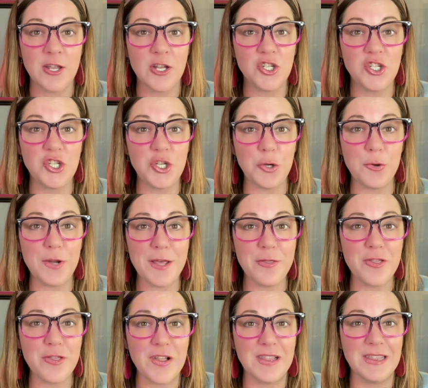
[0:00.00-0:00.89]

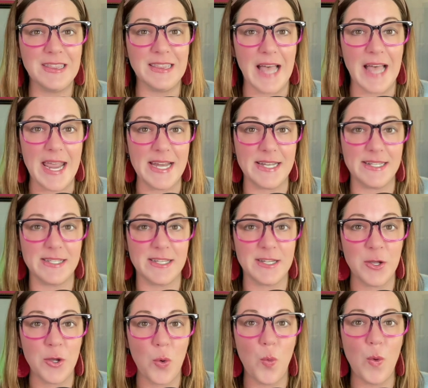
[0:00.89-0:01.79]
Judith Light
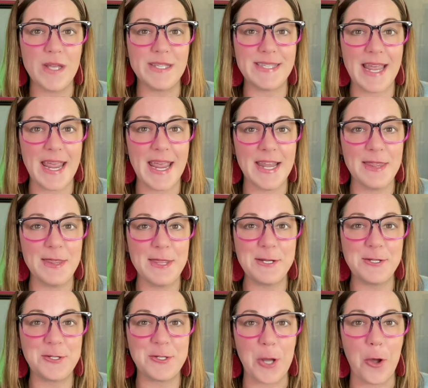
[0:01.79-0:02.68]
was in
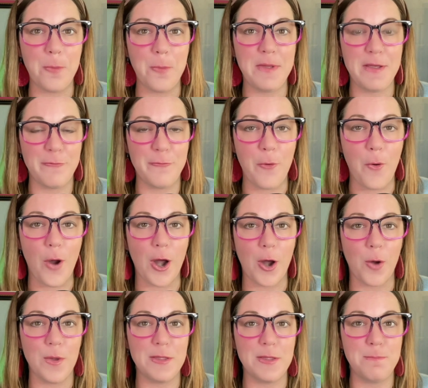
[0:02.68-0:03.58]
the show
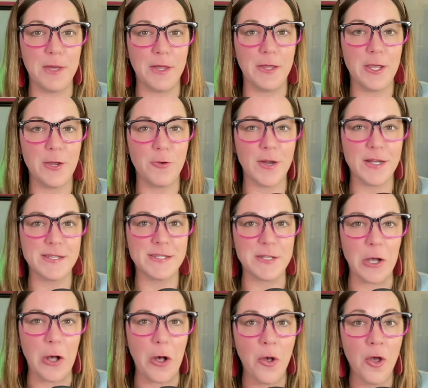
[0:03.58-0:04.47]
Before with Billy
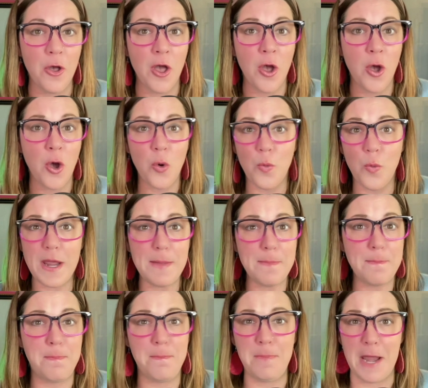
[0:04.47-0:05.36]
Crystal.
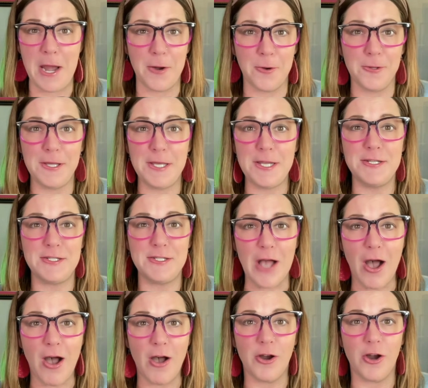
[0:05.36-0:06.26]
We barely
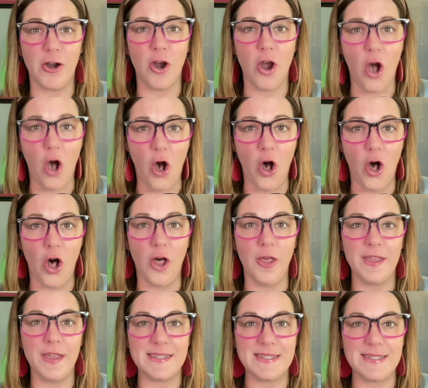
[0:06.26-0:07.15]
saw her
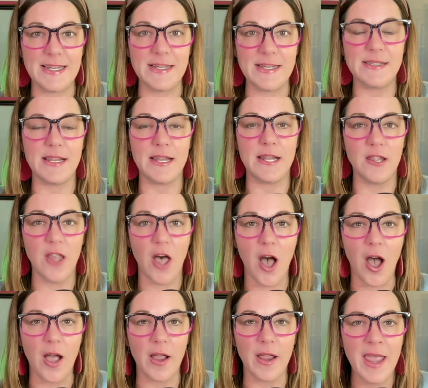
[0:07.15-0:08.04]
all season
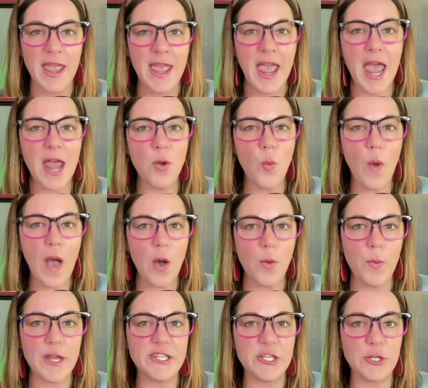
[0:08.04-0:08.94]
long. And
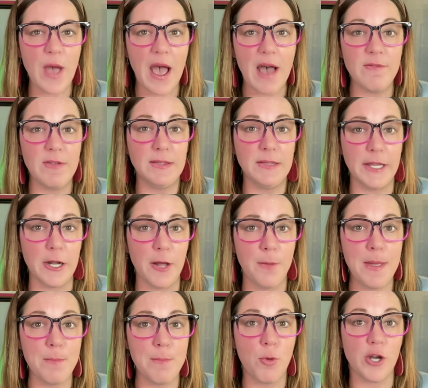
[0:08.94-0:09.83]
while we do have a little
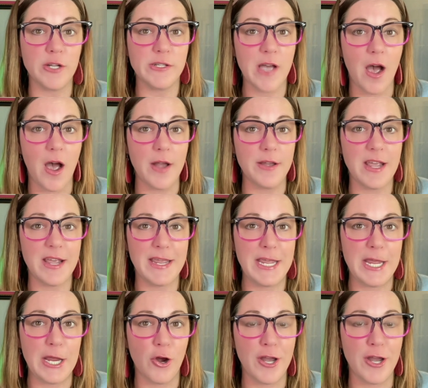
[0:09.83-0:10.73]
bit more Tanya
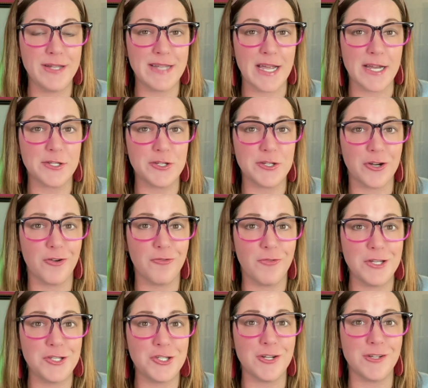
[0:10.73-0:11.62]
here in Dexter
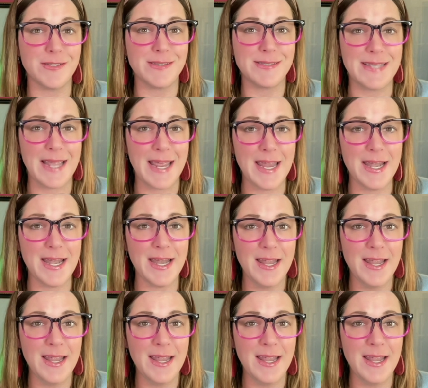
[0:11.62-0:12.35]
Original Sin,